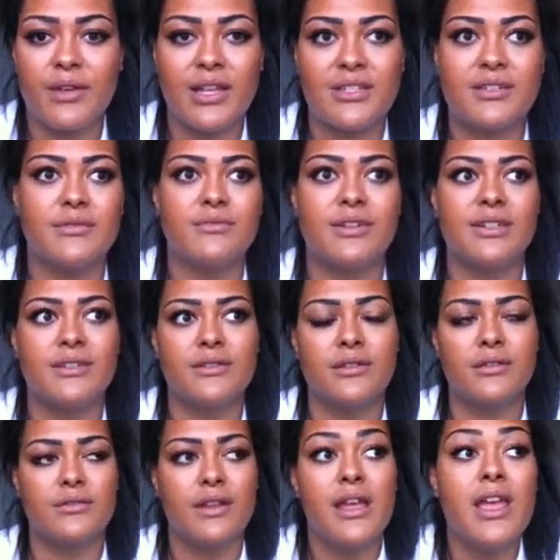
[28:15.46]
I don't know what it's
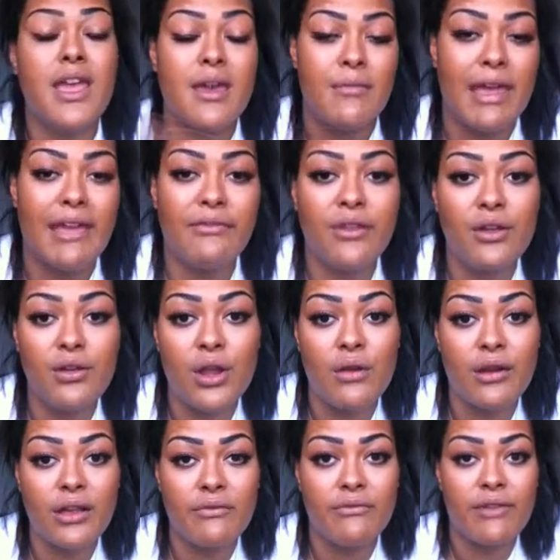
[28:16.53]
called, but if you know
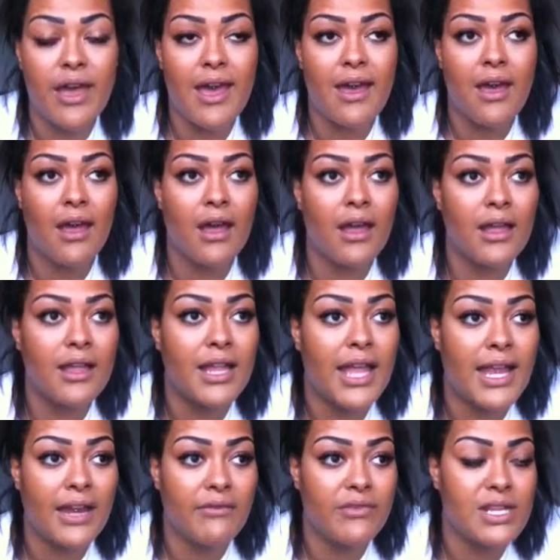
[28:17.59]
a converter
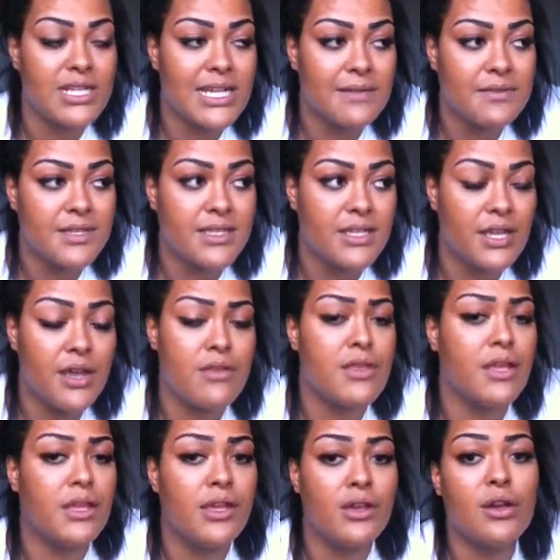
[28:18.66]
and if this happens to you,
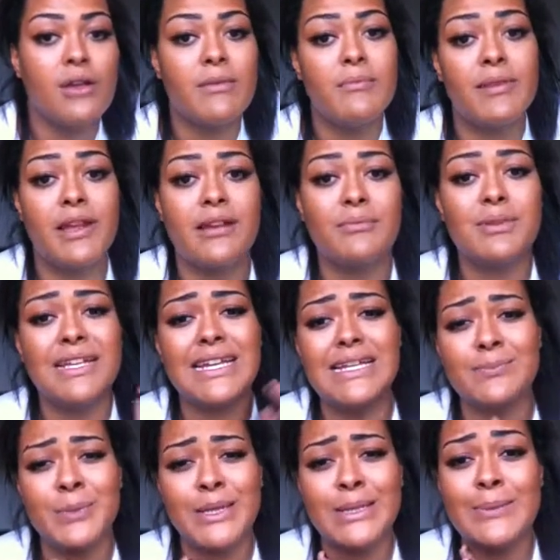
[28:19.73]
then can you comment below
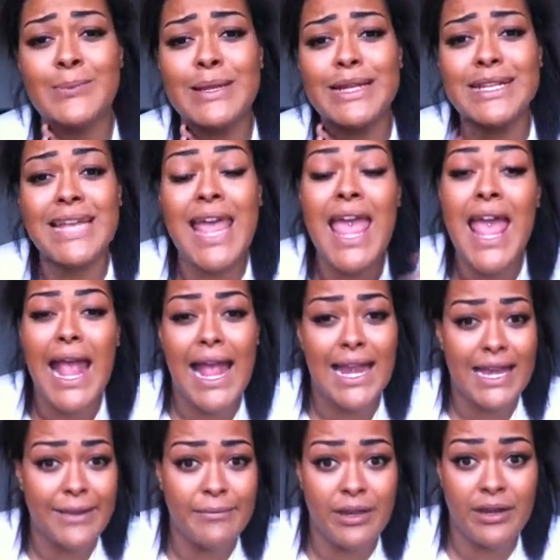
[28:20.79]
please
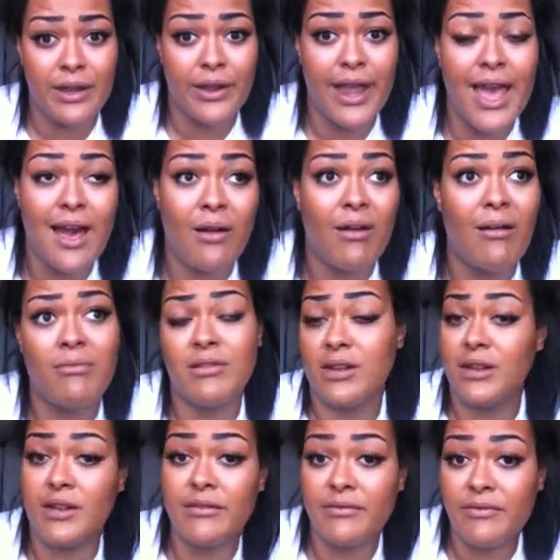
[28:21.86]
and let me know how I'm
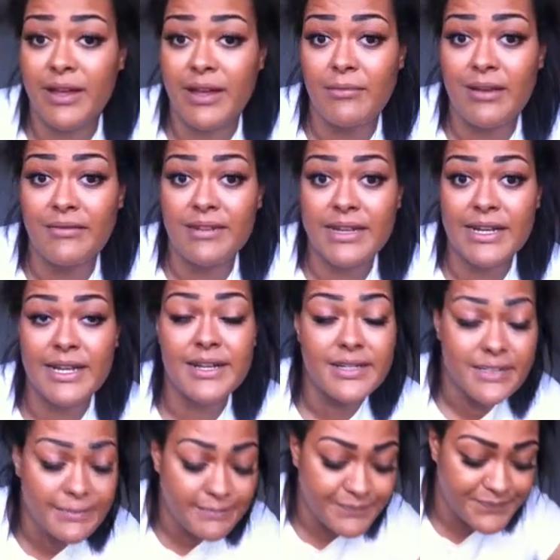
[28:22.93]
going to convert my
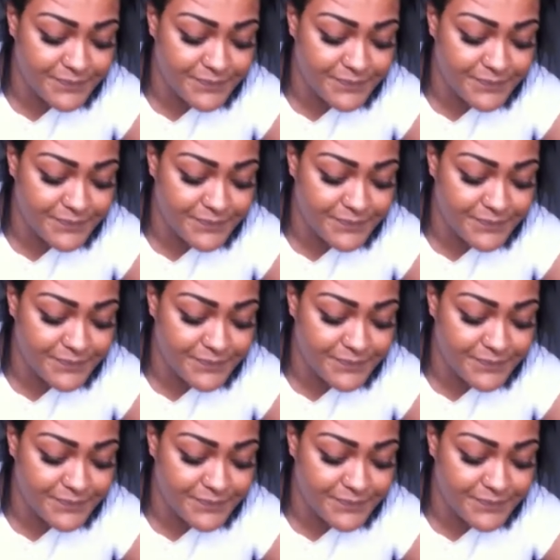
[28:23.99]
videos.